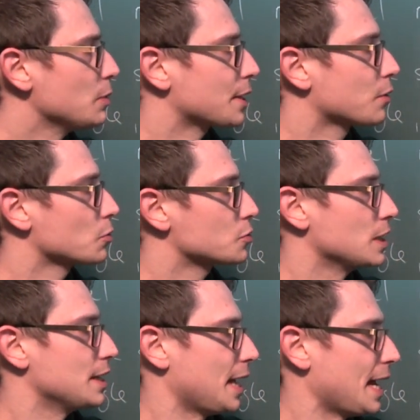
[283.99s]
we are going to
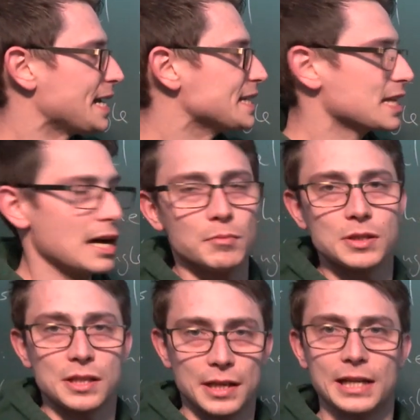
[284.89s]
get a
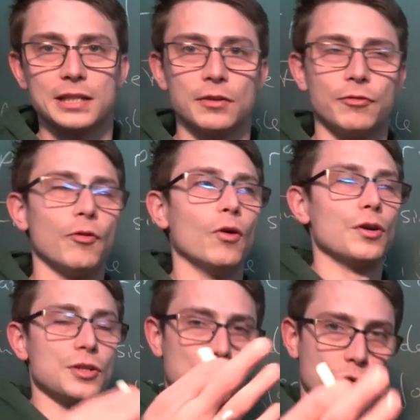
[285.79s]
times
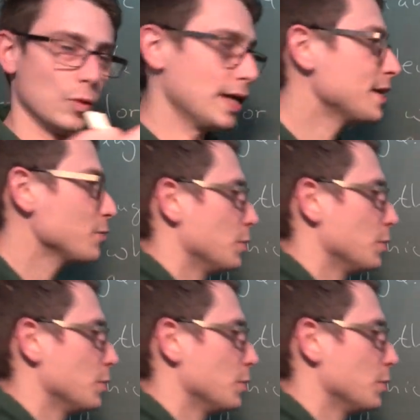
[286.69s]
-4 squared,